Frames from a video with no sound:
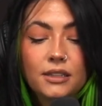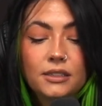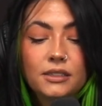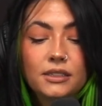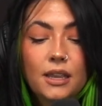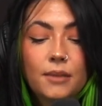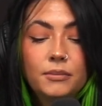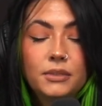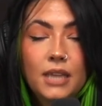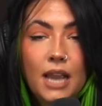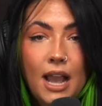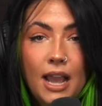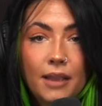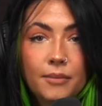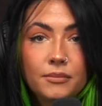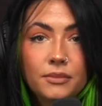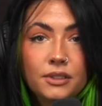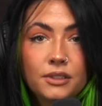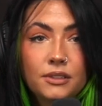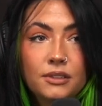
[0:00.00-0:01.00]
And
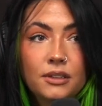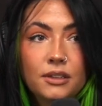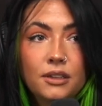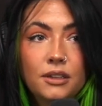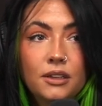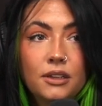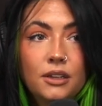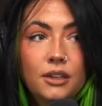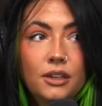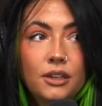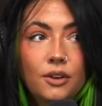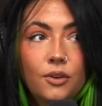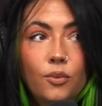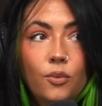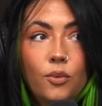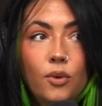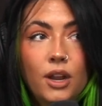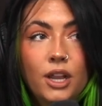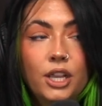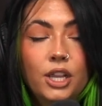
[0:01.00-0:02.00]
sometimes
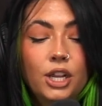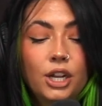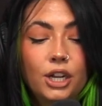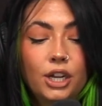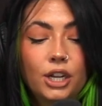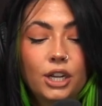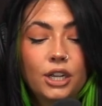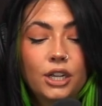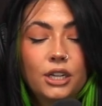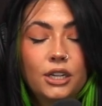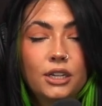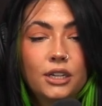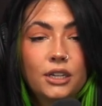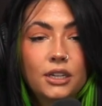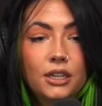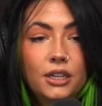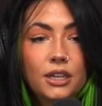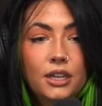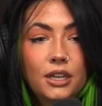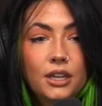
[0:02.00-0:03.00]
what you're
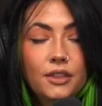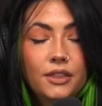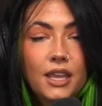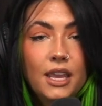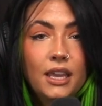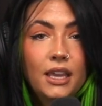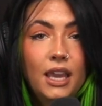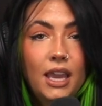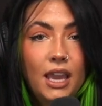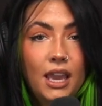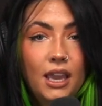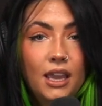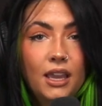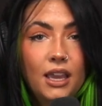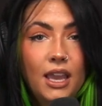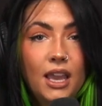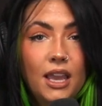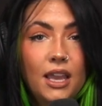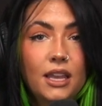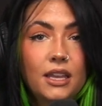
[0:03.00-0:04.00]

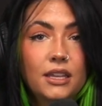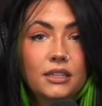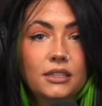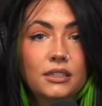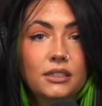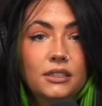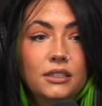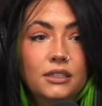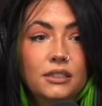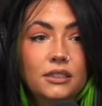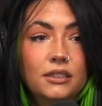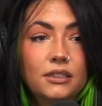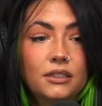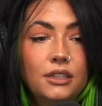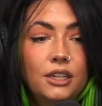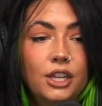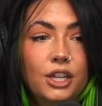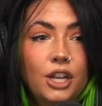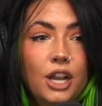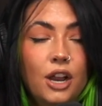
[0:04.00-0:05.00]
thinking is,
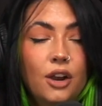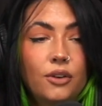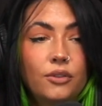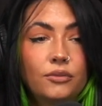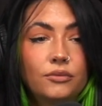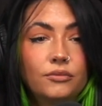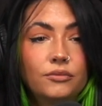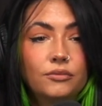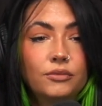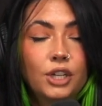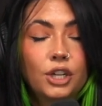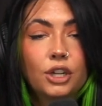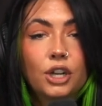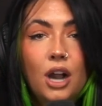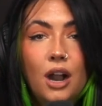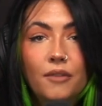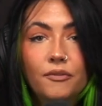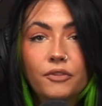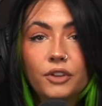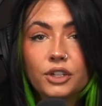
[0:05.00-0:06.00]
you know, your
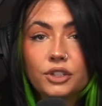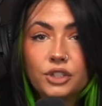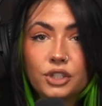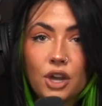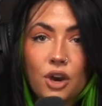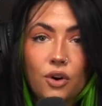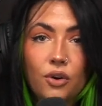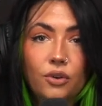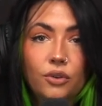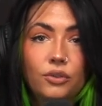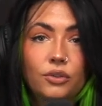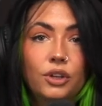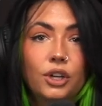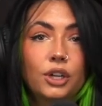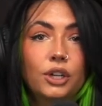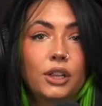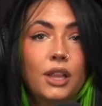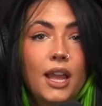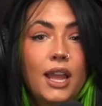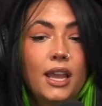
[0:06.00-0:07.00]
comfort zone
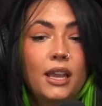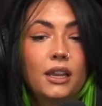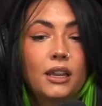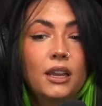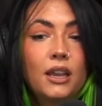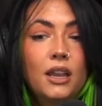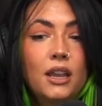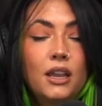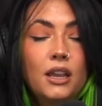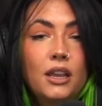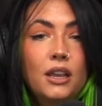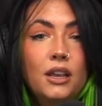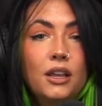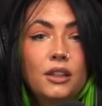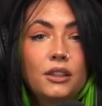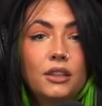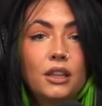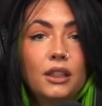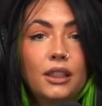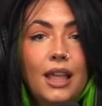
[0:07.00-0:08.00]
or like
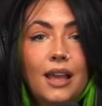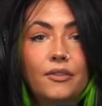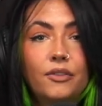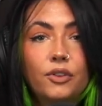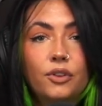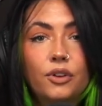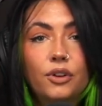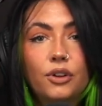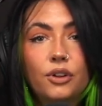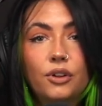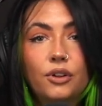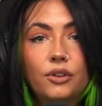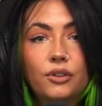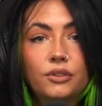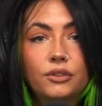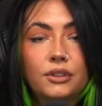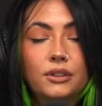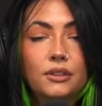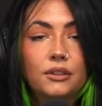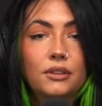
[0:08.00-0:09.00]
the
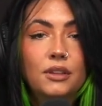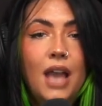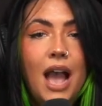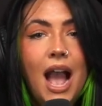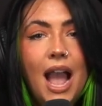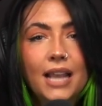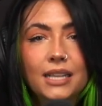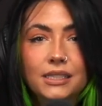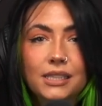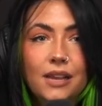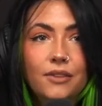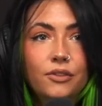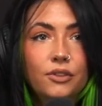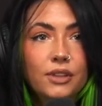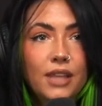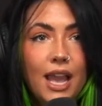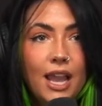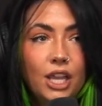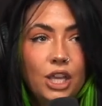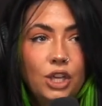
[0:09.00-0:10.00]
level the highest
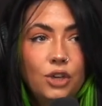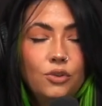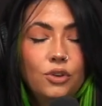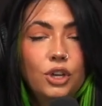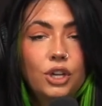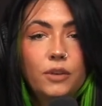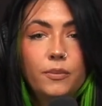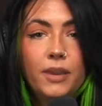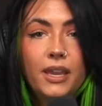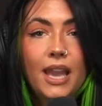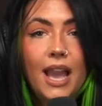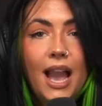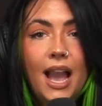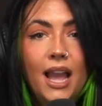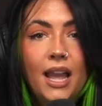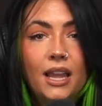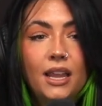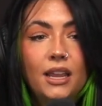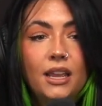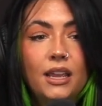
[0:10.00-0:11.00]
level that you could be
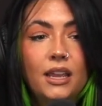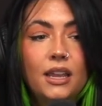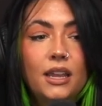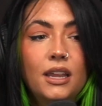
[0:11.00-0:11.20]
at,